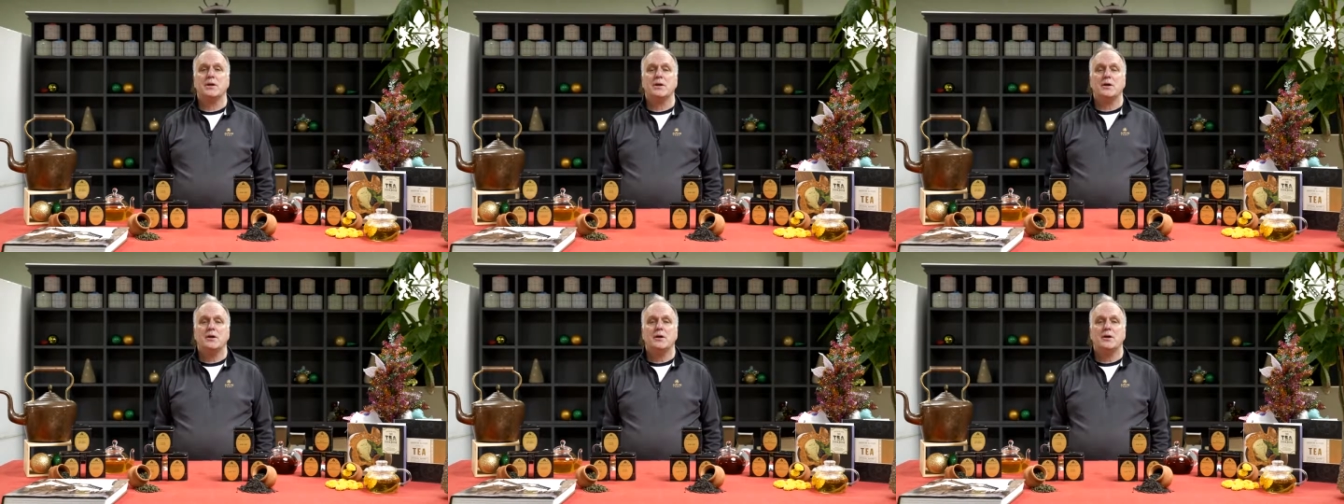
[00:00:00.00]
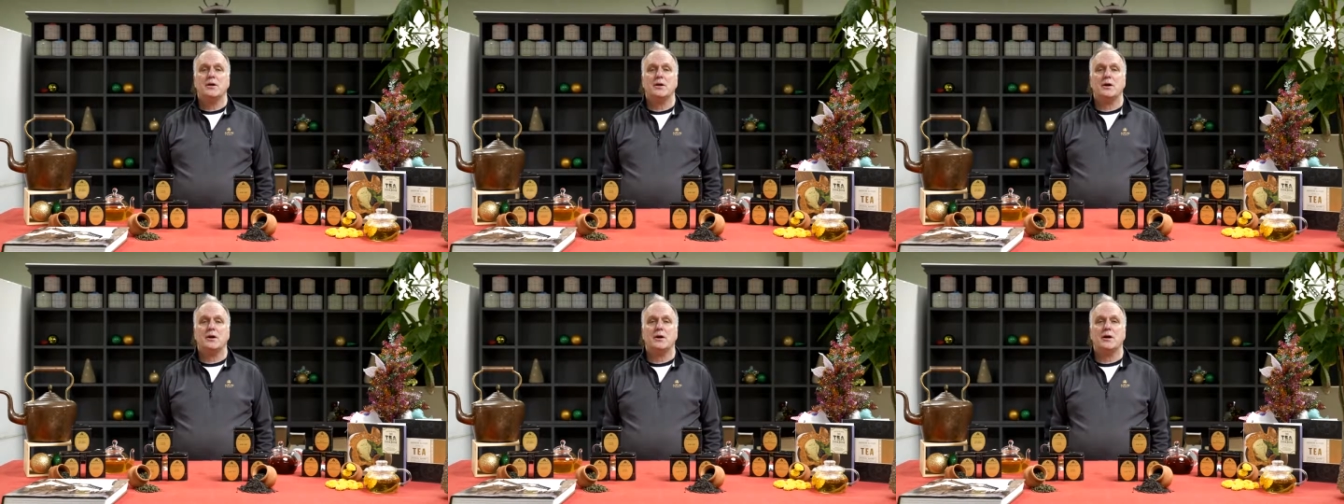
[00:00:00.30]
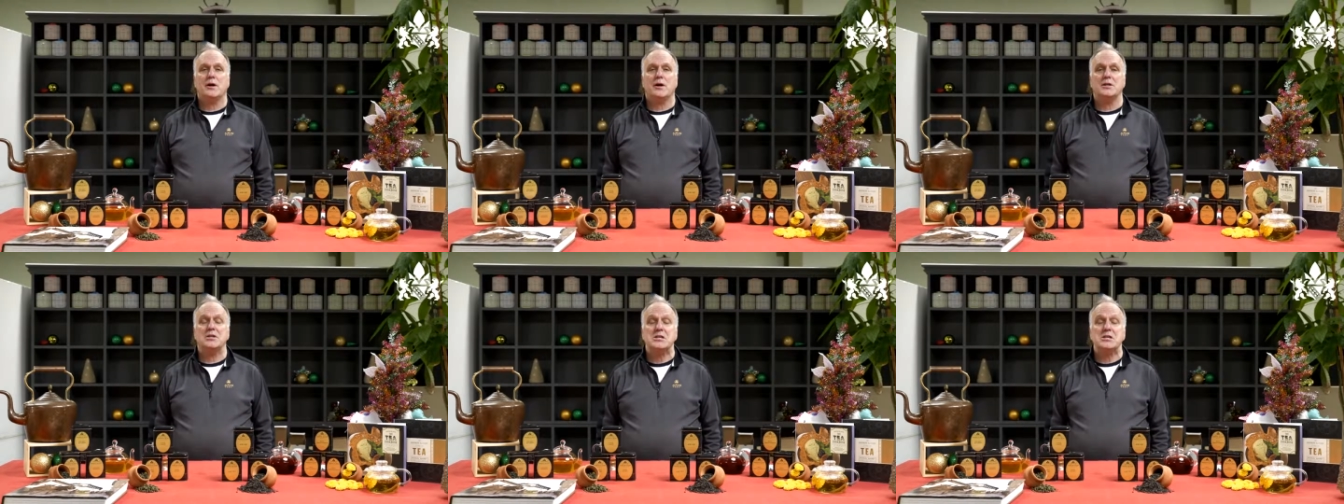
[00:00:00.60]
tea
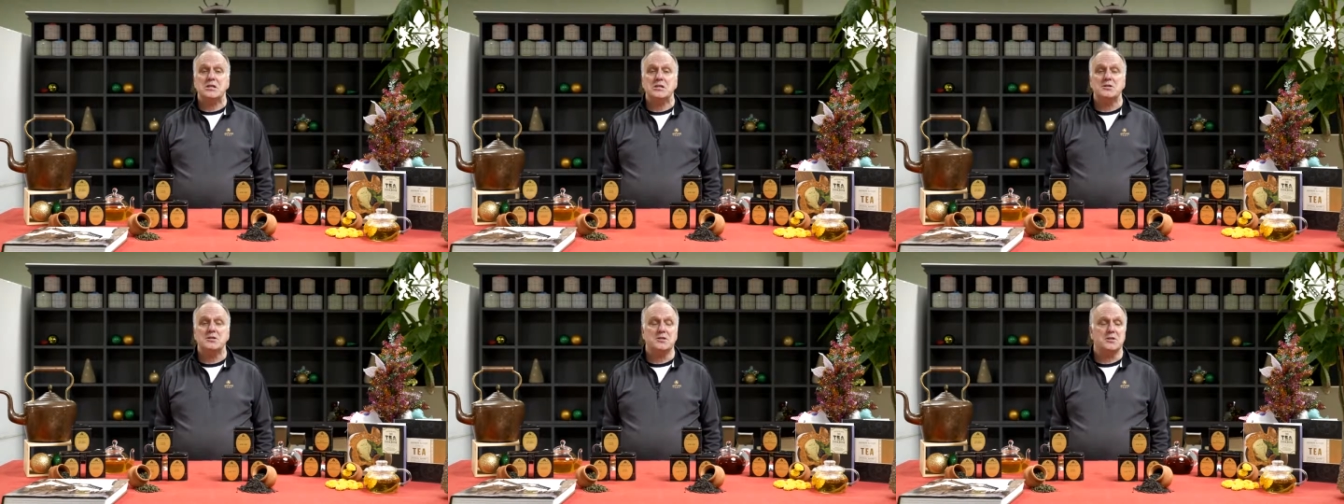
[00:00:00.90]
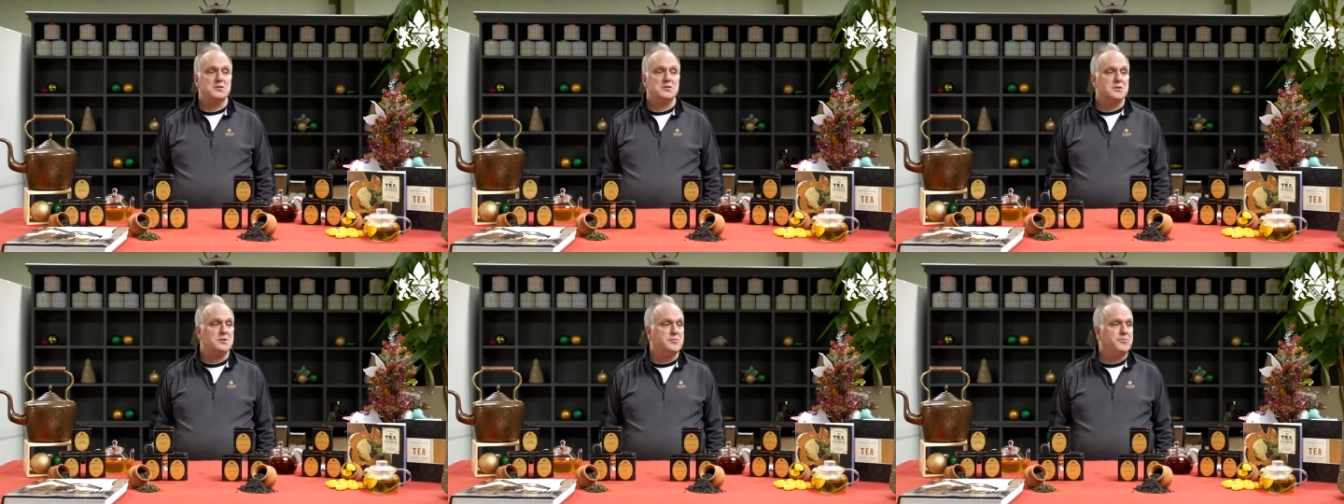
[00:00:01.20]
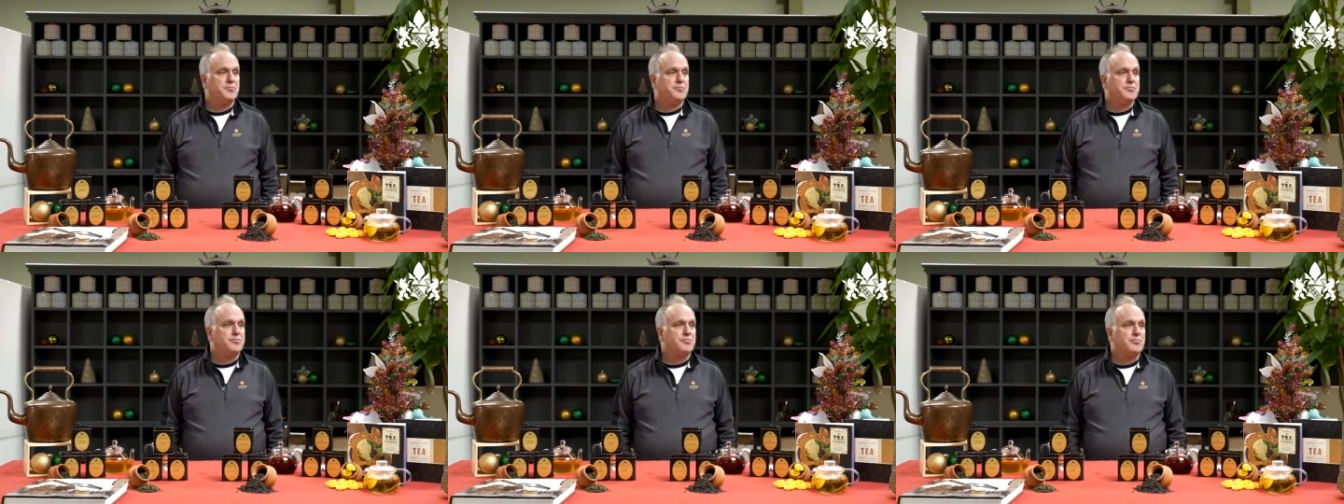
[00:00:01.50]
season,
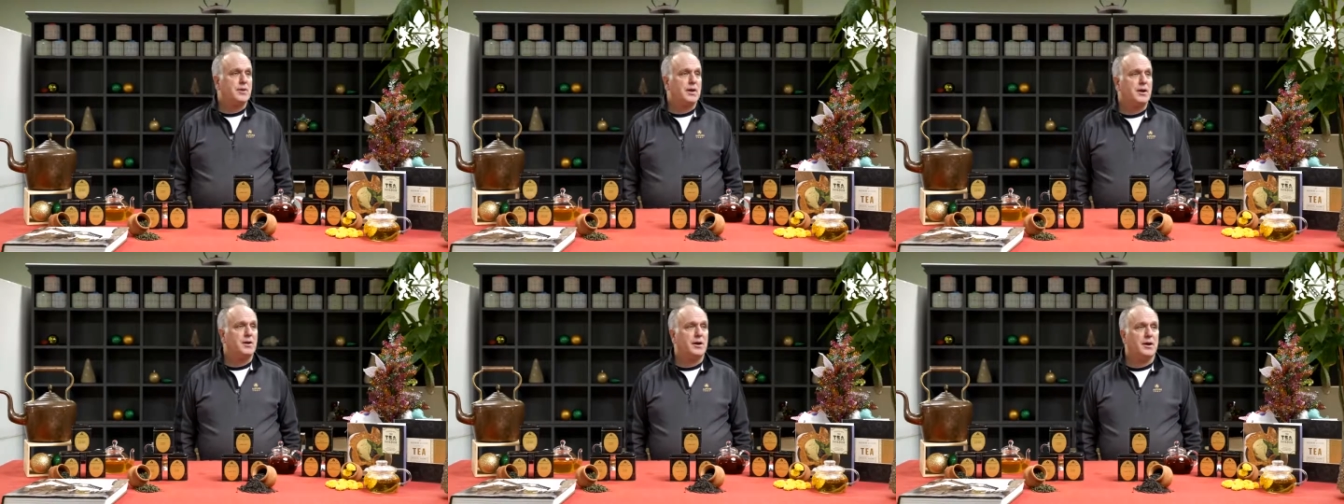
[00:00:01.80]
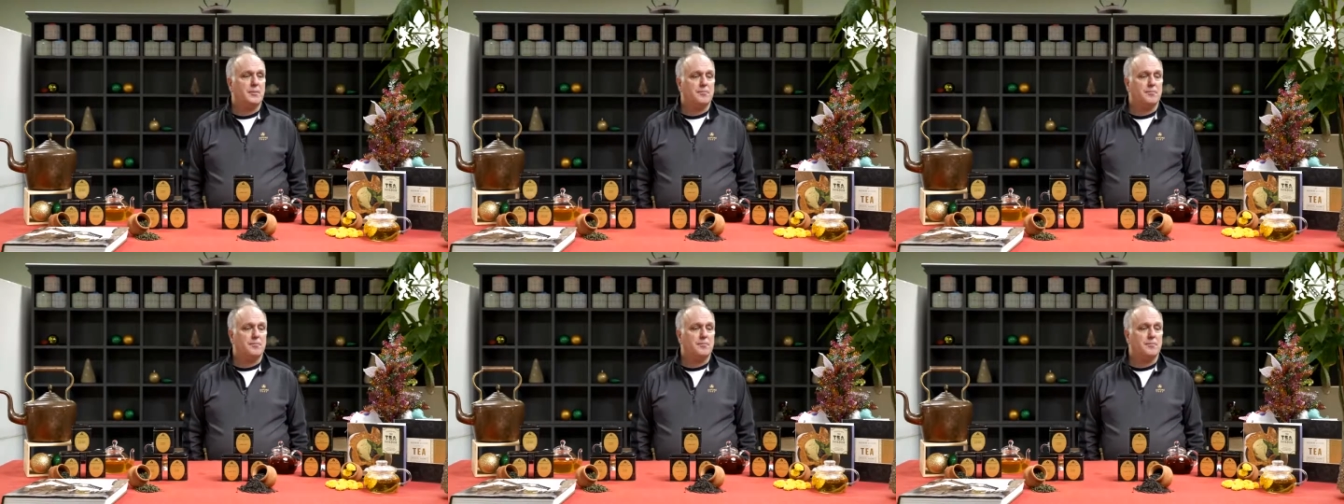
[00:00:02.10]
but